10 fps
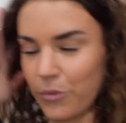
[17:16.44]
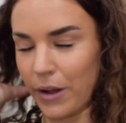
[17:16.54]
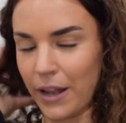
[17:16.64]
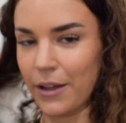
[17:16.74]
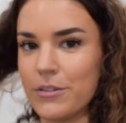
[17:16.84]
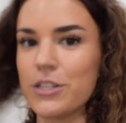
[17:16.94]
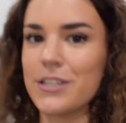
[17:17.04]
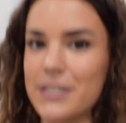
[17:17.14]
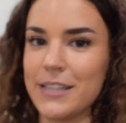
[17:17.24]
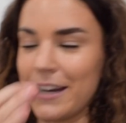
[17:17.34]
while I was
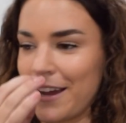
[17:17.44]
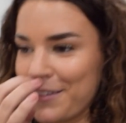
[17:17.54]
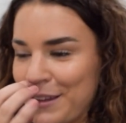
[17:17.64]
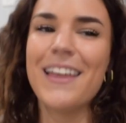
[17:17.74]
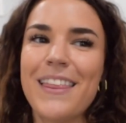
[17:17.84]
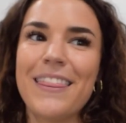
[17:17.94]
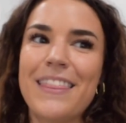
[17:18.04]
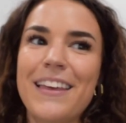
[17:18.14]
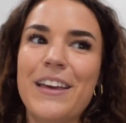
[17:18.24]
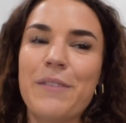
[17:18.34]
just sitting out there,
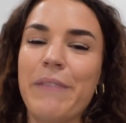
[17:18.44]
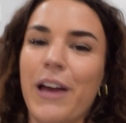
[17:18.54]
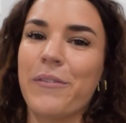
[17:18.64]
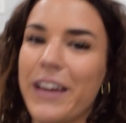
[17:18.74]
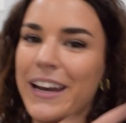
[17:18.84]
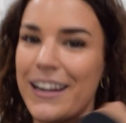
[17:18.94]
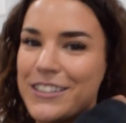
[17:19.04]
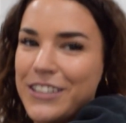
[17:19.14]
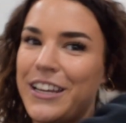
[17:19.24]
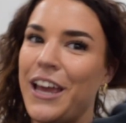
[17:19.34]
the mailman
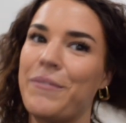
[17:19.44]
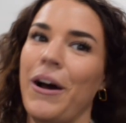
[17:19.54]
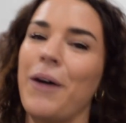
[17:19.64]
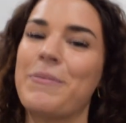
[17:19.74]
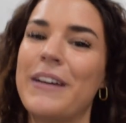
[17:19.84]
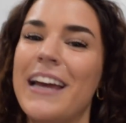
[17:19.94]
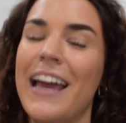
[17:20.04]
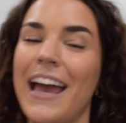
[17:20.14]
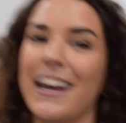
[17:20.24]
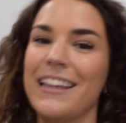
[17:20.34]
actually came up
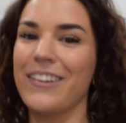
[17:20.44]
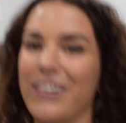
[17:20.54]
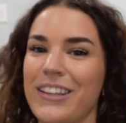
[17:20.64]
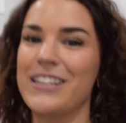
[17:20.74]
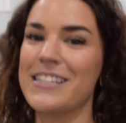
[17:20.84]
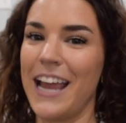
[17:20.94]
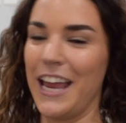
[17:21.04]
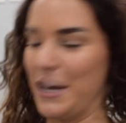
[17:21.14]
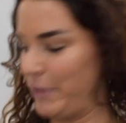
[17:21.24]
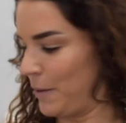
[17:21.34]
and he literally just
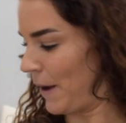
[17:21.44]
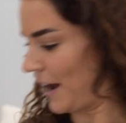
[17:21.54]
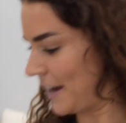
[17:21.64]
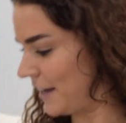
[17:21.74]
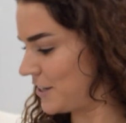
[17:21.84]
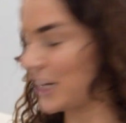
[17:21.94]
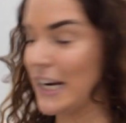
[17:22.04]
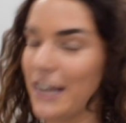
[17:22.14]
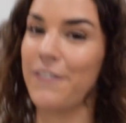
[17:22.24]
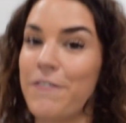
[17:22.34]
handed me a package, and
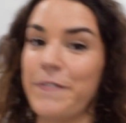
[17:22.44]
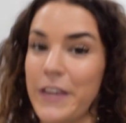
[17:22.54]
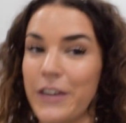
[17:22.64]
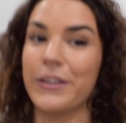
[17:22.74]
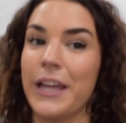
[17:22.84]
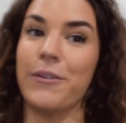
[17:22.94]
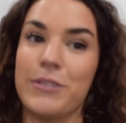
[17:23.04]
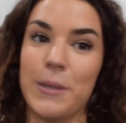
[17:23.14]
I could feel that it was a